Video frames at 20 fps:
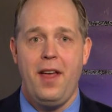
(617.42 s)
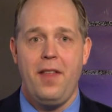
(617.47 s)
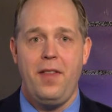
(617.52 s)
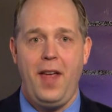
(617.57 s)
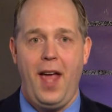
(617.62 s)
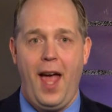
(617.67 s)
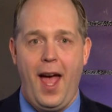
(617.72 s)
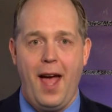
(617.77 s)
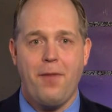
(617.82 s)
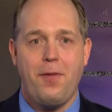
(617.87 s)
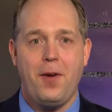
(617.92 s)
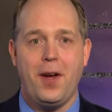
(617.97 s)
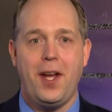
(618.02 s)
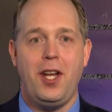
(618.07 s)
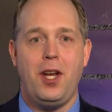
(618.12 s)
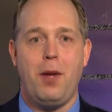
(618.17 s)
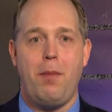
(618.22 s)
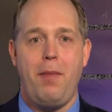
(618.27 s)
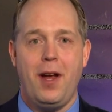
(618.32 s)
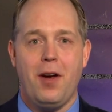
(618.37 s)
The
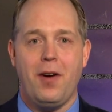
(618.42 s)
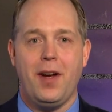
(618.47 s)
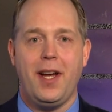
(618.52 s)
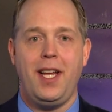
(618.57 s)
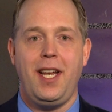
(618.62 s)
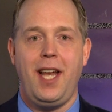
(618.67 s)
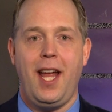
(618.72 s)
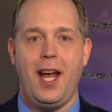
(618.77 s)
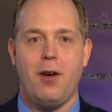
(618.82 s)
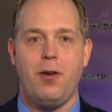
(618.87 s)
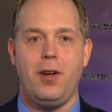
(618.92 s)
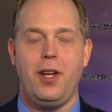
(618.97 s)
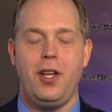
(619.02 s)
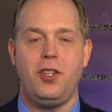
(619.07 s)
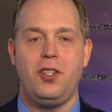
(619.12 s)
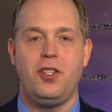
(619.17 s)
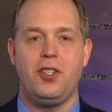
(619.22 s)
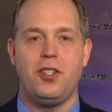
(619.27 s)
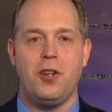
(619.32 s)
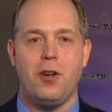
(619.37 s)
African American
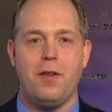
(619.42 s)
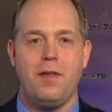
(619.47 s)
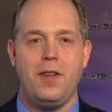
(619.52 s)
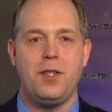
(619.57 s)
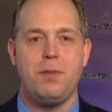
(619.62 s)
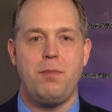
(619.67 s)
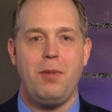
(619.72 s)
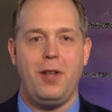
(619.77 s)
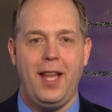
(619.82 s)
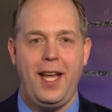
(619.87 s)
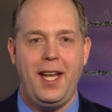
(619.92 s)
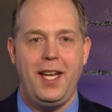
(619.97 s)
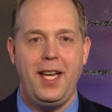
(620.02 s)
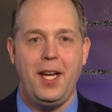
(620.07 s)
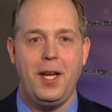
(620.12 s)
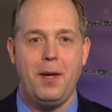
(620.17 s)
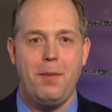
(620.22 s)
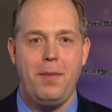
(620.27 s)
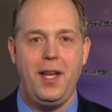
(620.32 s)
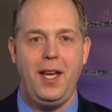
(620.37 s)
Heritage Service
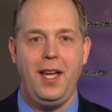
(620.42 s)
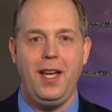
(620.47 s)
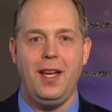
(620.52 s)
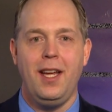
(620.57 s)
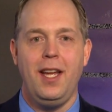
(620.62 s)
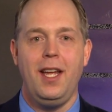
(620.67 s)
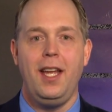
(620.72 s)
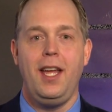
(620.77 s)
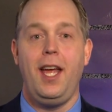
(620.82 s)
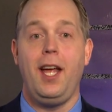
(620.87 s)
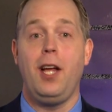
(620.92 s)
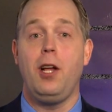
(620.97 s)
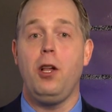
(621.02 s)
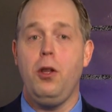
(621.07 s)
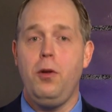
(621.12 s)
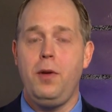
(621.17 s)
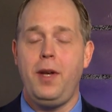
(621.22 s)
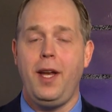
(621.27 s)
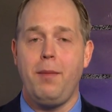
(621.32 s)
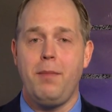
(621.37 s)
Planning Committee,
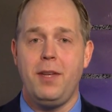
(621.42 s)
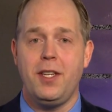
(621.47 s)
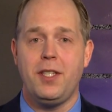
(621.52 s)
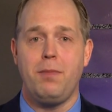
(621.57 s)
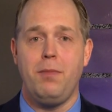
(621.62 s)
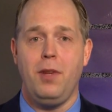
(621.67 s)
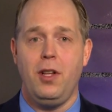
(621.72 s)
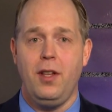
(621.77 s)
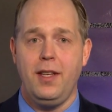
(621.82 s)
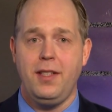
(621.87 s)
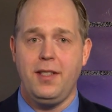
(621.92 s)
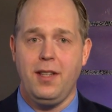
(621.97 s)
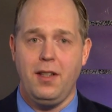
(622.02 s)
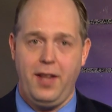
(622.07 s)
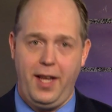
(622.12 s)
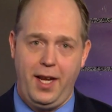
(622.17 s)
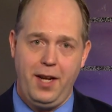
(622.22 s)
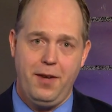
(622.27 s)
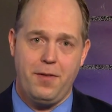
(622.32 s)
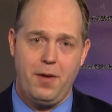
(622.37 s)
including Miss Melissa
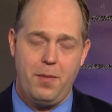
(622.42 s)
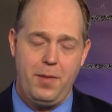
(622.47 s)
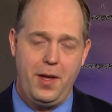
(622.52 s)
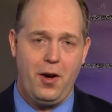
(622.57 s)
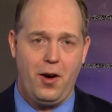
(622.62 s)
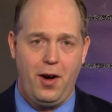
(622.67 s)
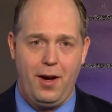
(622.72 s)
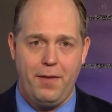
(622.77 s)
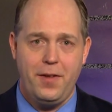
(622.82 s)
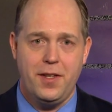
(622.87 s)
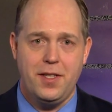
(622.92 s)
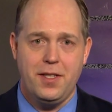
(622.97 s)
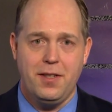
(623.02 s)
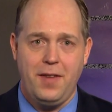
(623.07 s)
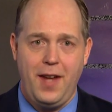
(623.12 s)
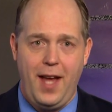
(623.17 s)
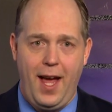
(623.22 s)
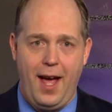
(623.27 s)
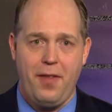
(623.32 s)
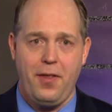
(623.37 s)
Link from the Office
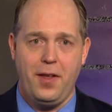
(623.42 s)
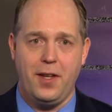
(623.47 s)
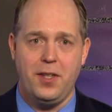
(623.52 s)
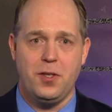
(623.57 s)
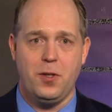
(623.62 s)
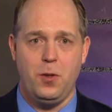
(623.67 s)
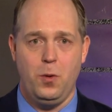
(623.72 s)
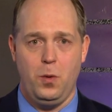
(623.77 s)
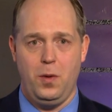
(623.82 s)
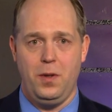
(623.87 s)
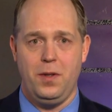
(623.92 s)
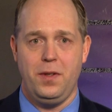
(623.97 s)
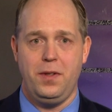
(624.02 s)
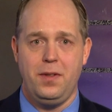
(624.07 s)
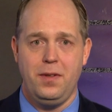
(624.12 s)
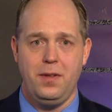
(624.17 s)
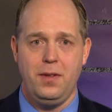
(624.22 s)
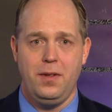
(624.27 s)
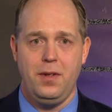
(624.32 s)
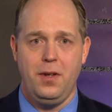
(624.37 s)
of Catholic
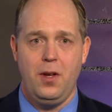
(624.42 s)
Schools